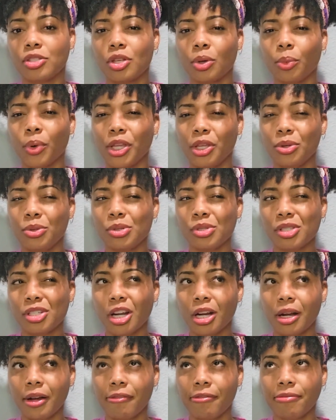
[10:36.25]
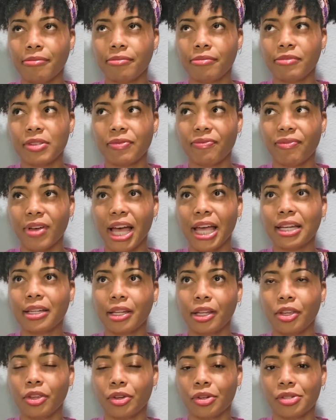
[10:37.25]
So when you start
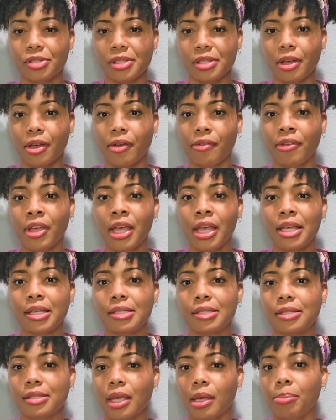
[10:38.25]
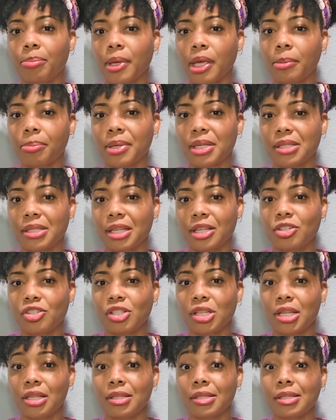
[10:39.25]
finding yourself skipping
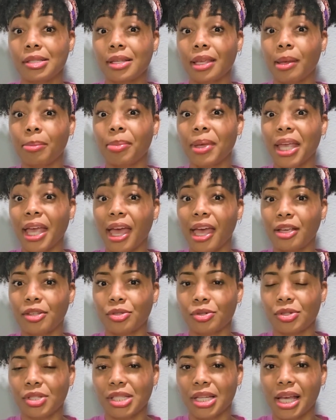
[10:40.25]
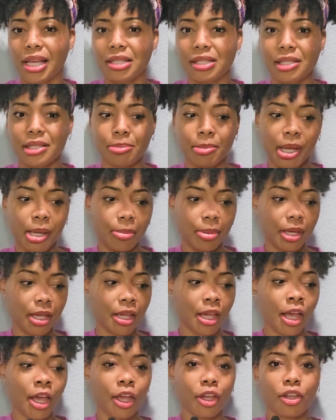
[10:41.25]
positions, skipping exercises,
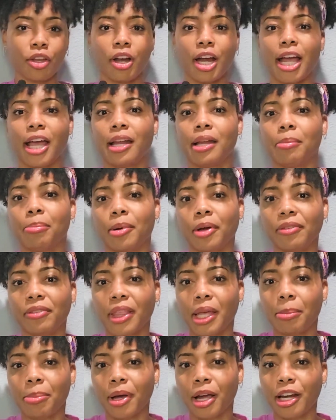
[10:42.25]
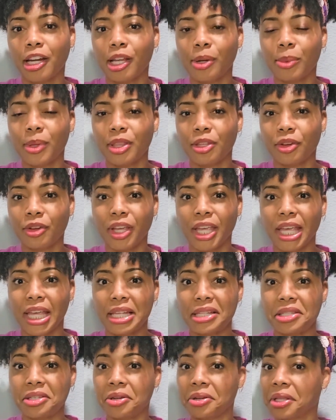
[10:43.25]
maybe you're at a birthday party with your
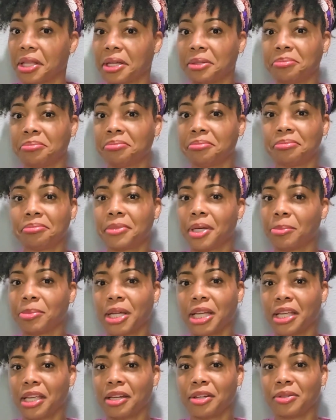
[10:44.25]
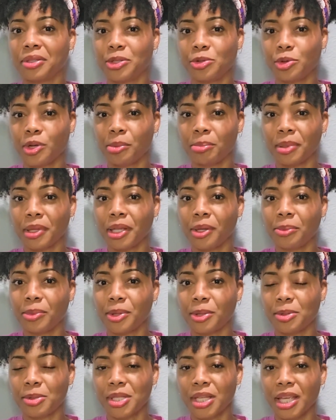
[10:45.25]
kids and you're like, I'm not getting on that trampoline
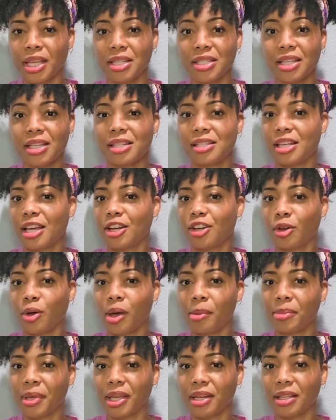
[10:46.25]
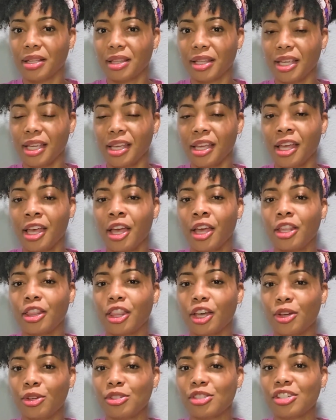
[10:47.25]
with those kids because I know I'm going to leak.
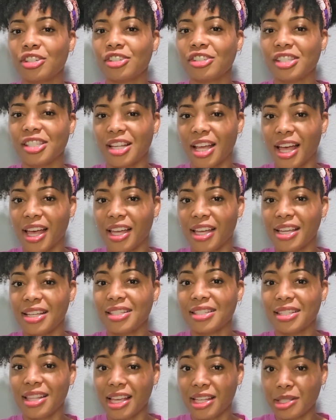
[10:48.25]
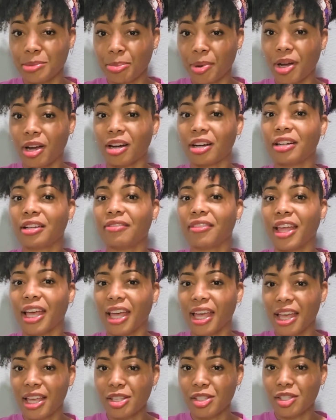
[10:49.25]
Those are signs. That's part of
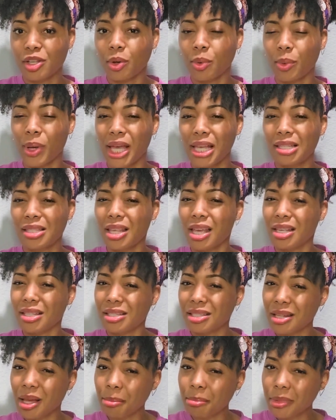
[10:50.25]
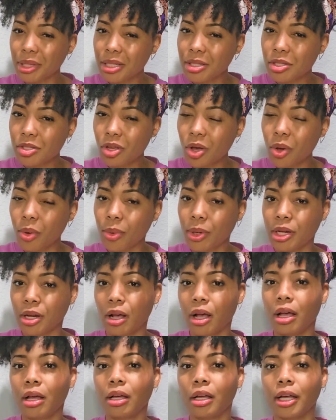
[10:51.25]
that SOS that something's going
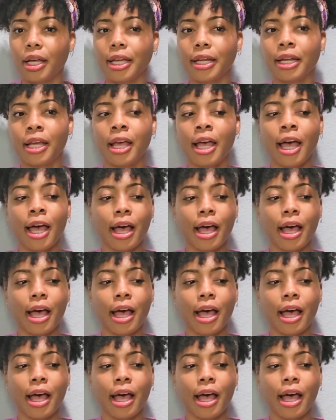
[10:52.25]
on.